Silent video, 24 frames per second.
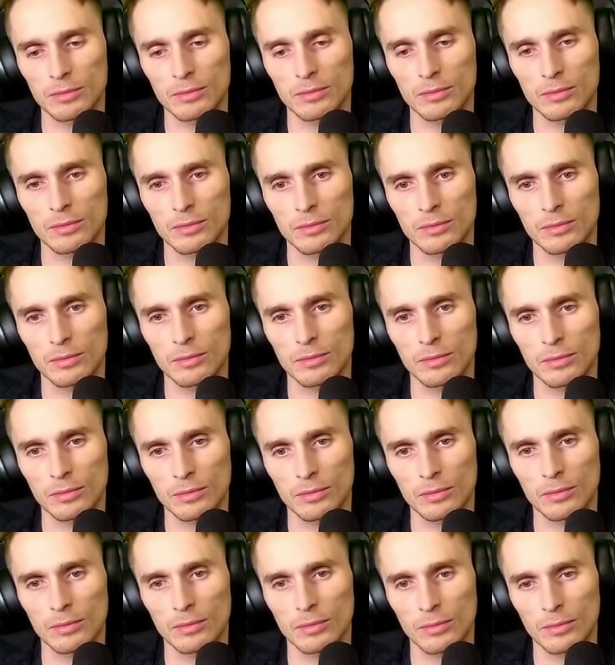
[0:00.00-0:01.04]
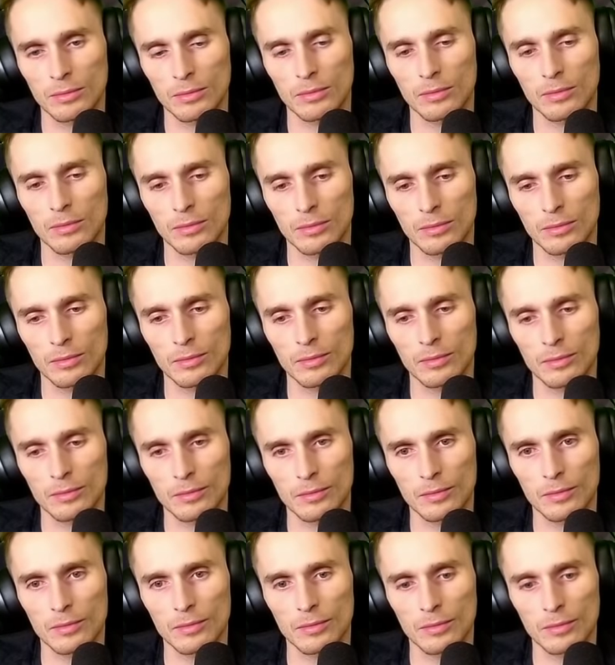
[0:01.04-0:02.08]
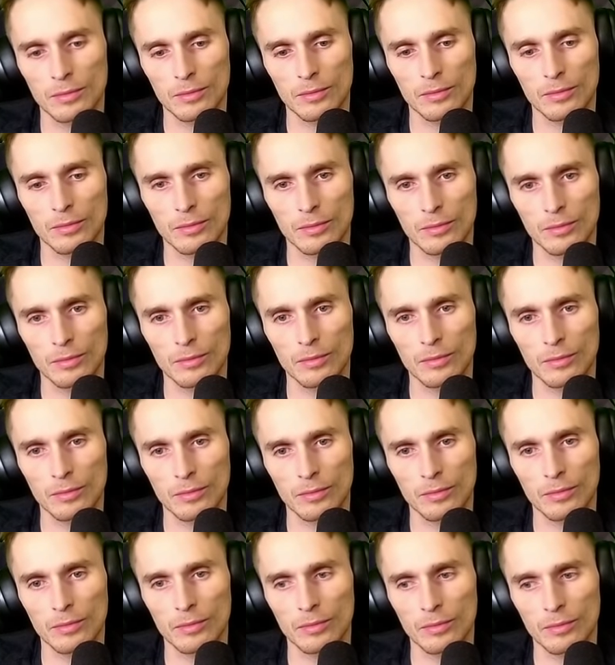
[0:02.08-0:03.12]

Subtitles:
Nobody speaks.